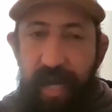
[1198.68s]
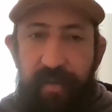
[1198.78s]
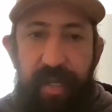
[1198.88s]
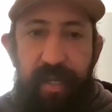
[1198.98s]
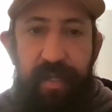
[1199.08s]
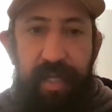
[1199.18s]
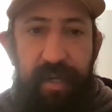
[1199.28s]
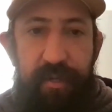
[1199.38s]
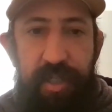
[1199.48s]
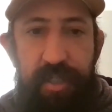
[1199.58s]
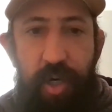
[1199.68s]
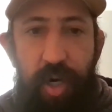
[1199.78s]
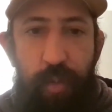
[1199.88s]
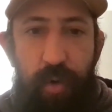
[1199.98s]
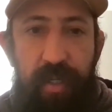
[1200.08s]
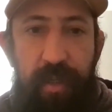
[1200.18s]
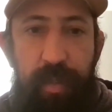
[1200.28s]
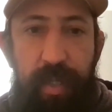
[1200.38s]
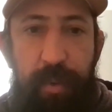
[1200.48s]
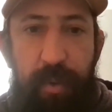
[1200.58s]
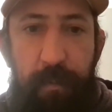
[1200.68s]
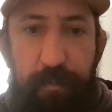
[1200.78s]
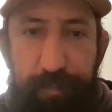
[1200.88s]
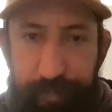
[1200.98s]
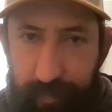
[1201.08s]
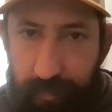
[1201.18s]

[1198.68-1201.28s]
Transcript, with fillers: valiant and they're such hardworking people.